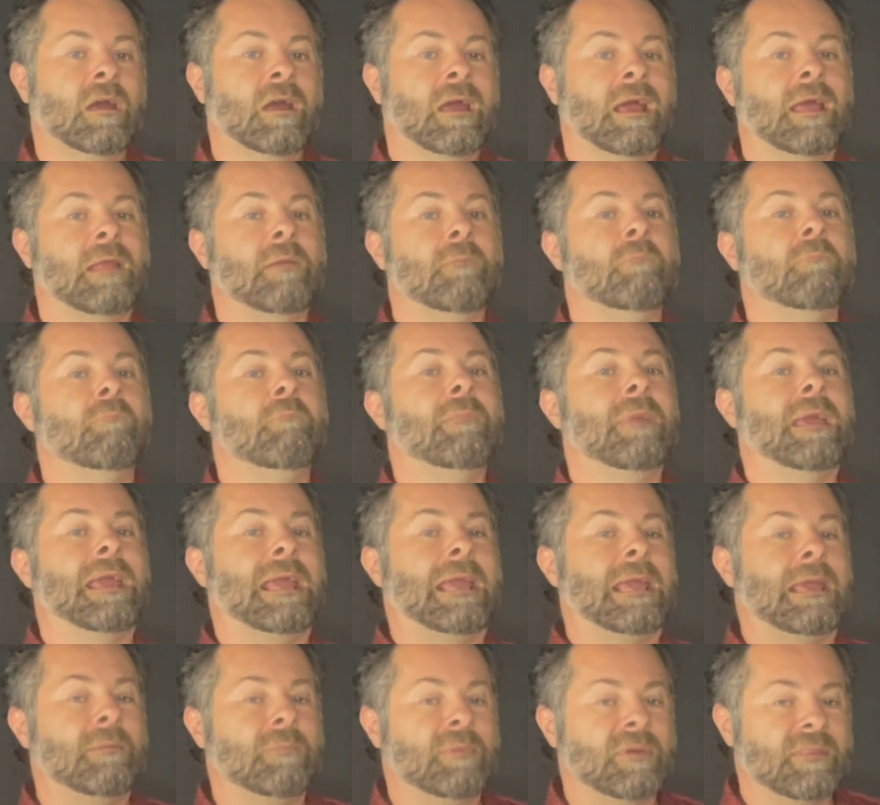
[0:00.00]
and
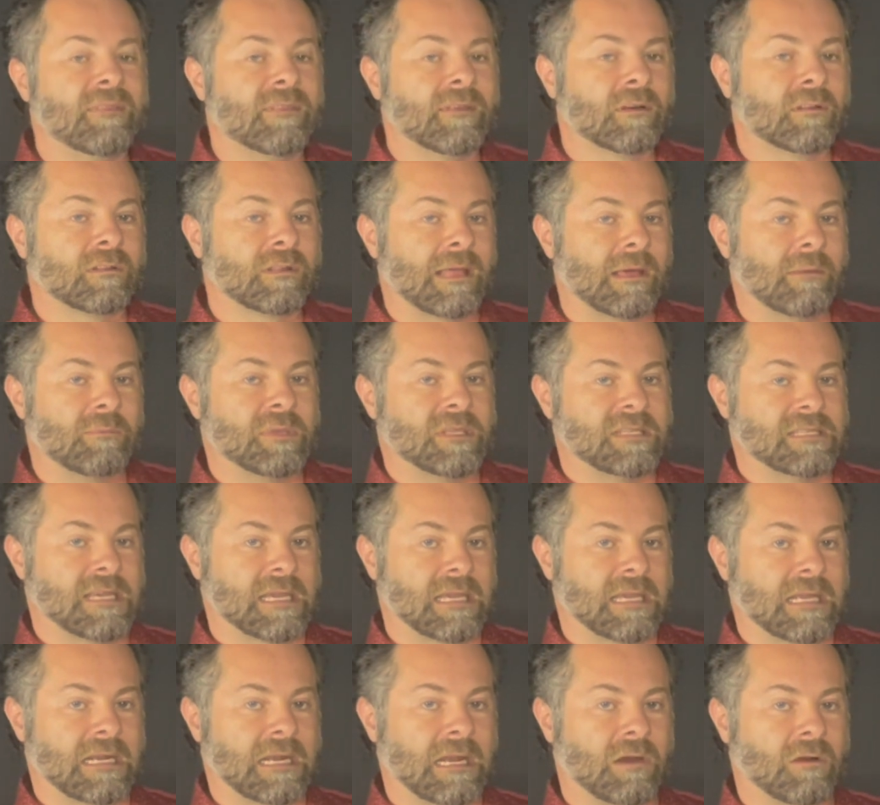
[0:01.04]
maybe they'll let me take
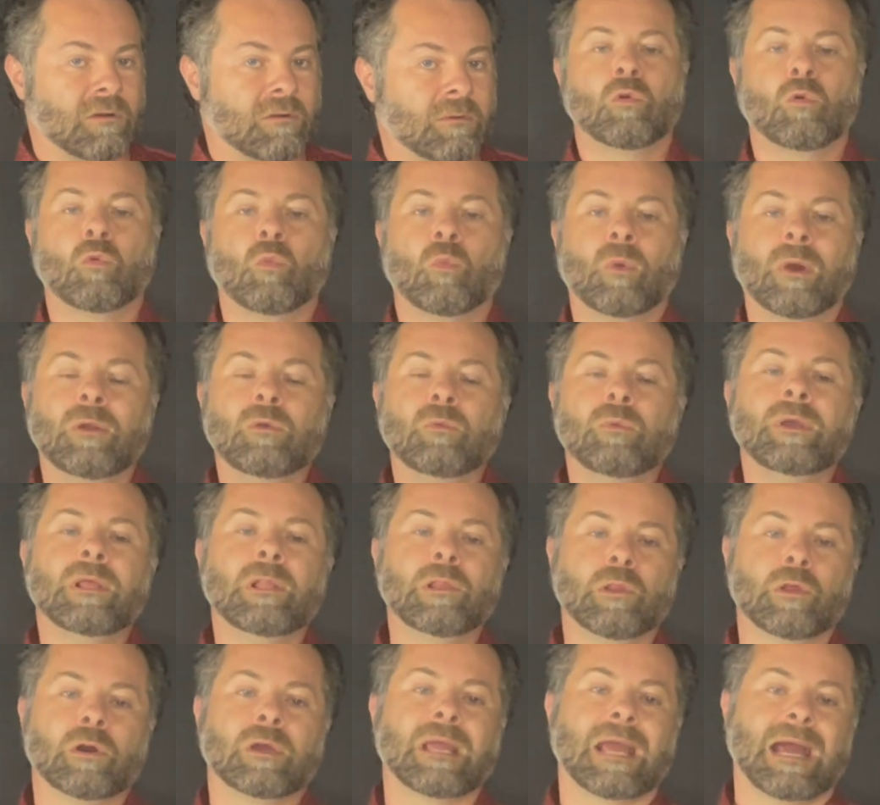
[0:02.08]
it out. When we
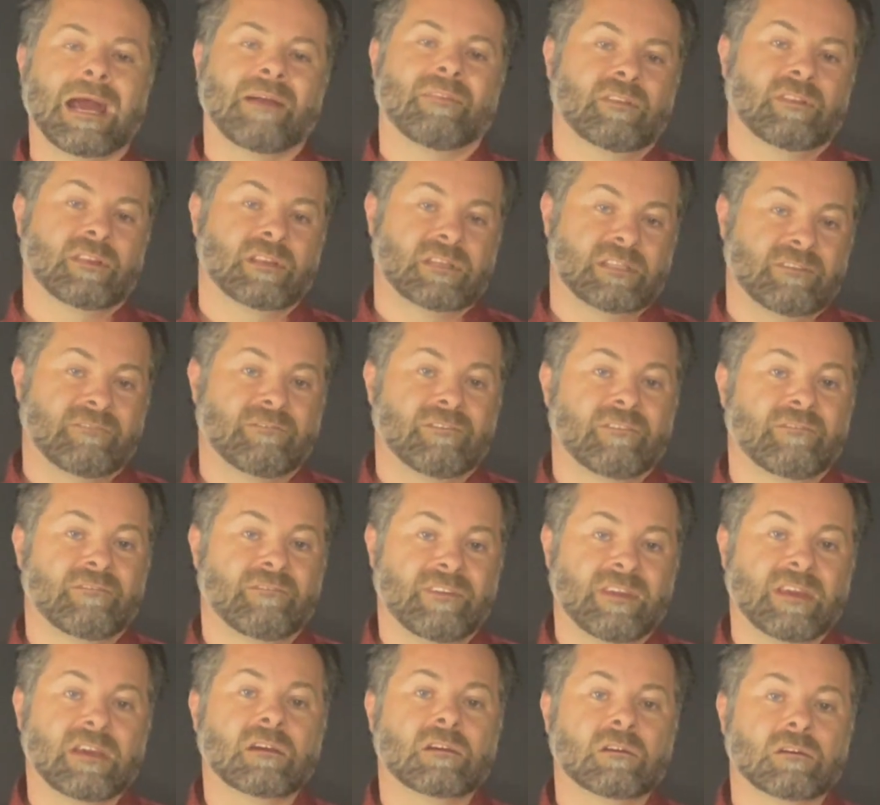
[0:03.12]
look at the different
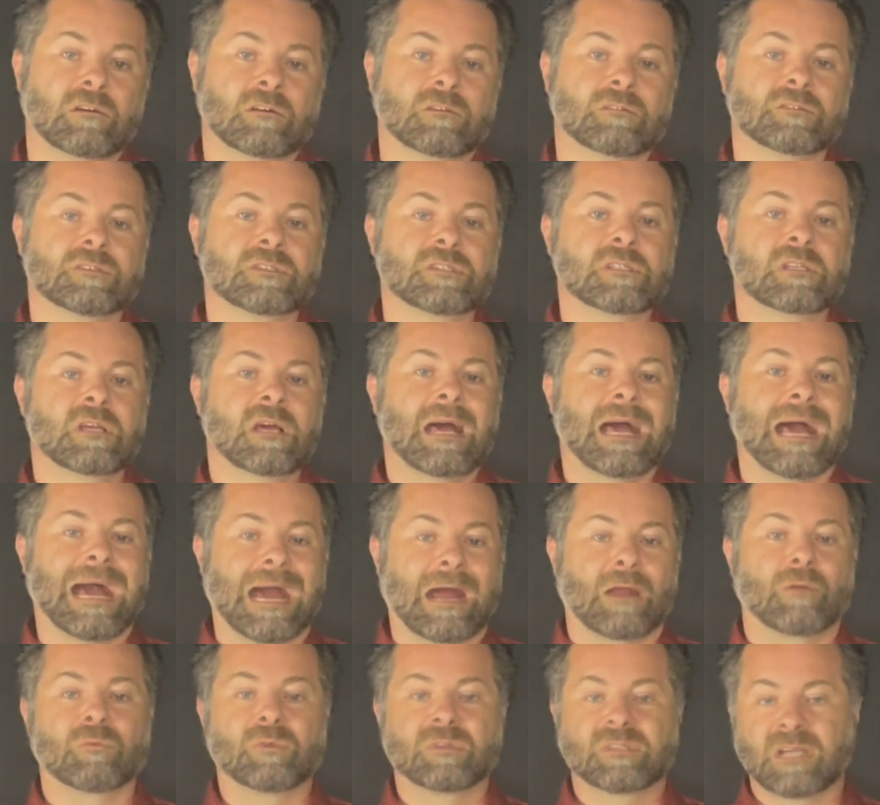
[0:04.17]
vehicles
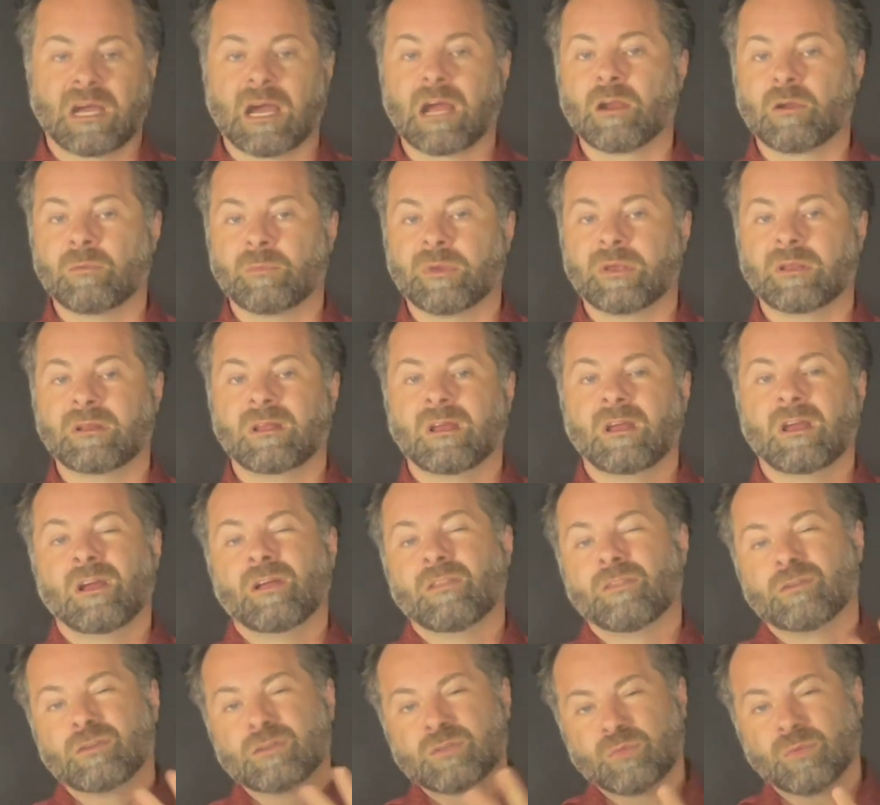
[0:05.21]
at retirement,
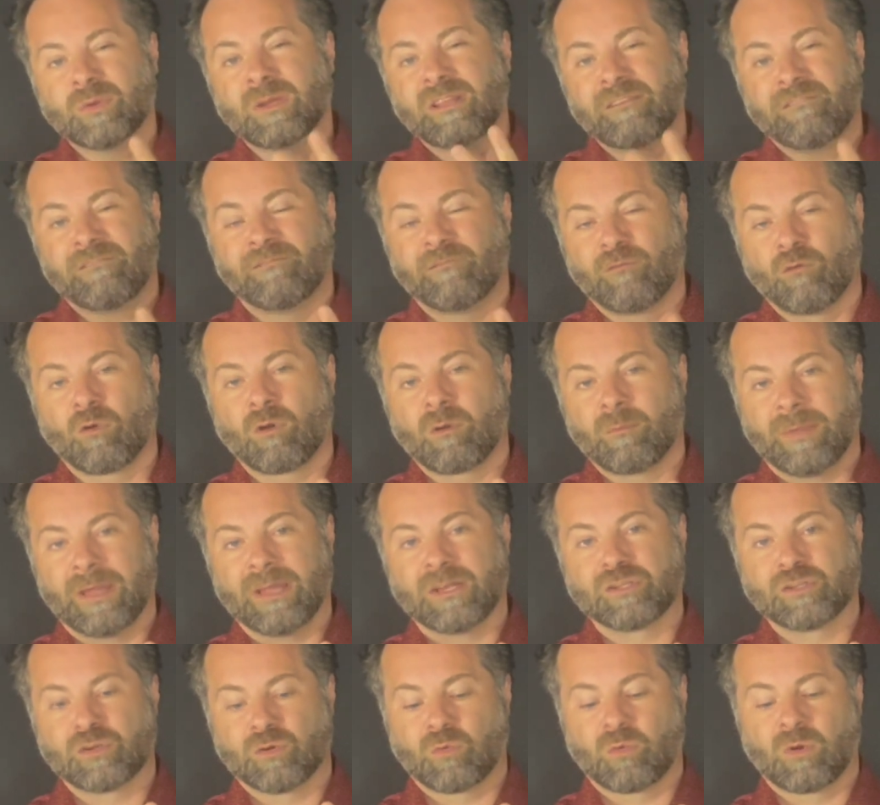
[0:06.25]
there's really four
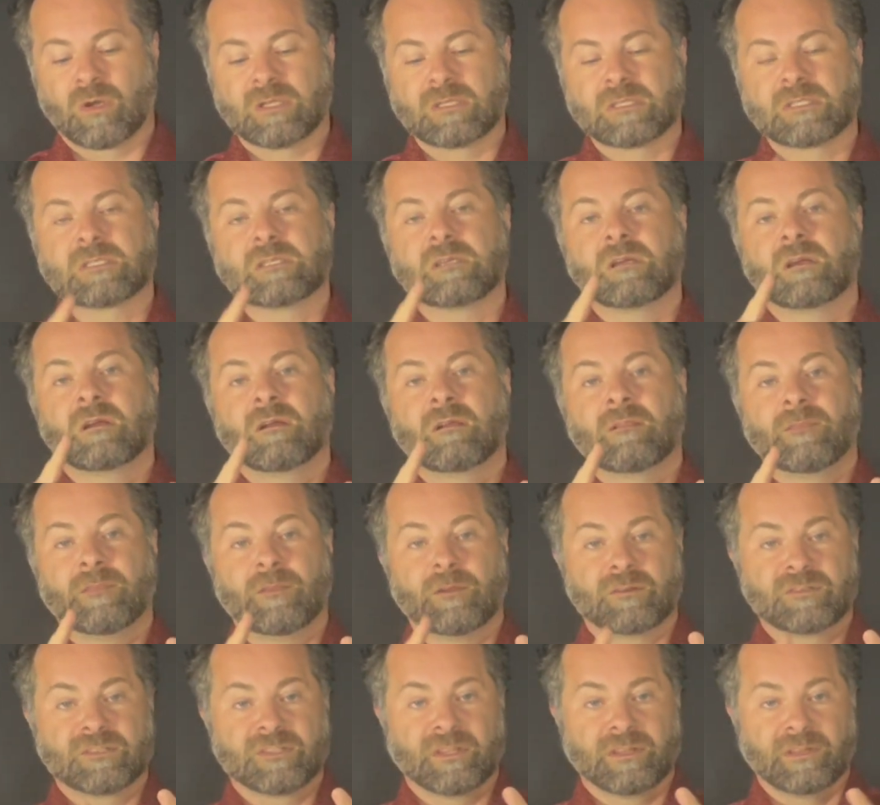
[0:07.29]
major ones.
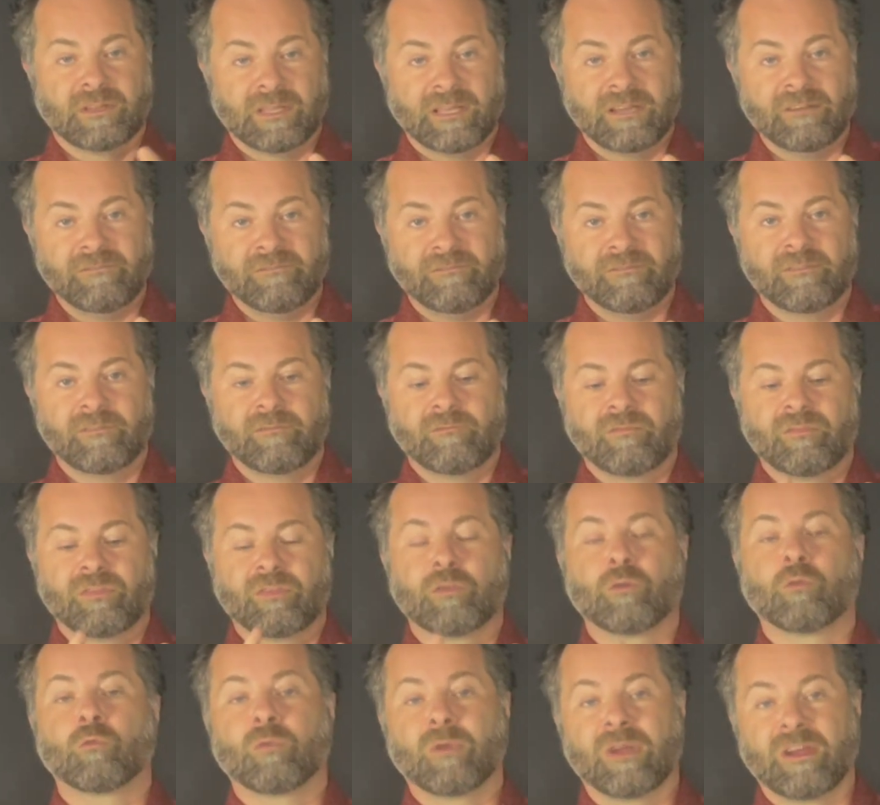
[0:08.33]
There's the LIF,
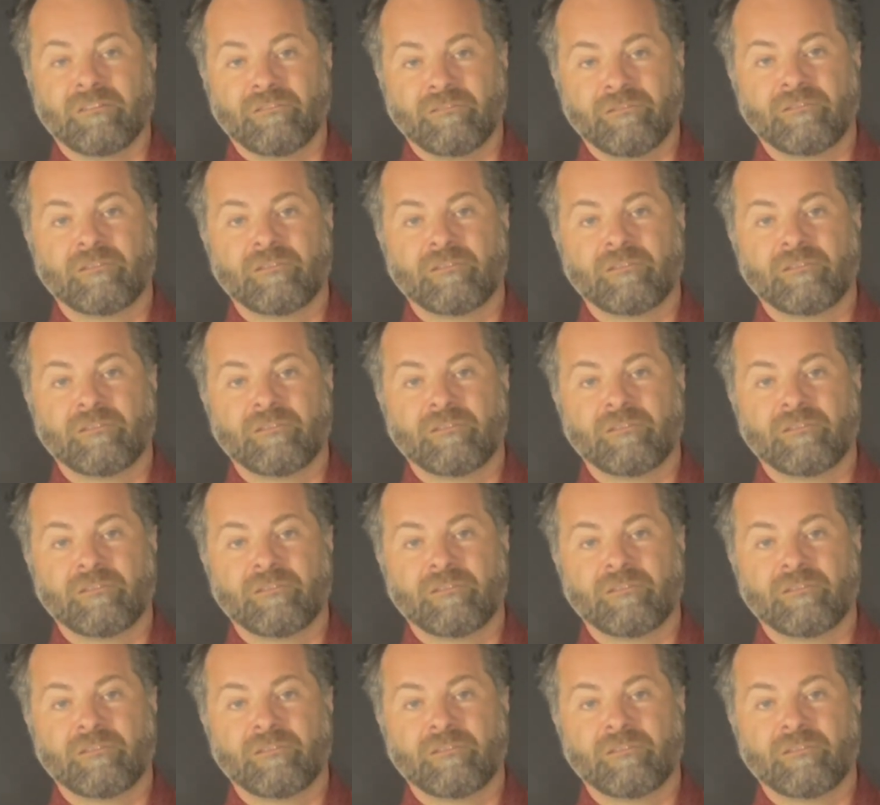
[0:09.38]
the RIF,